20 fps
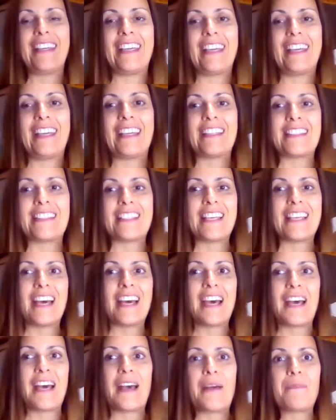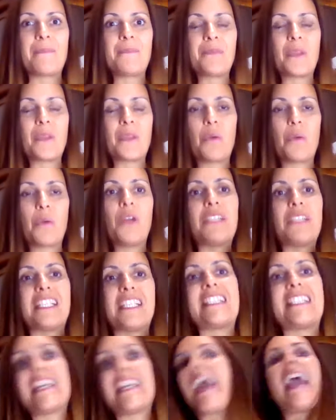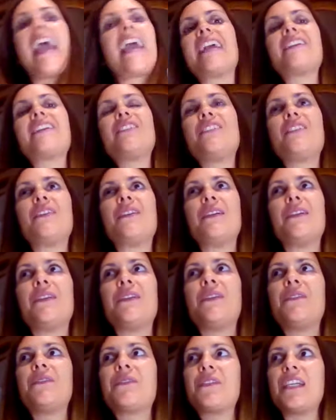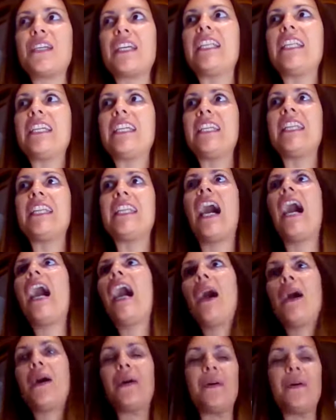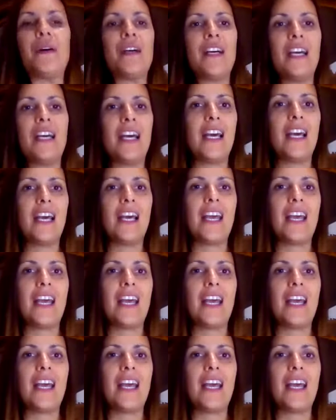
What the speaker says: and what would it take to really now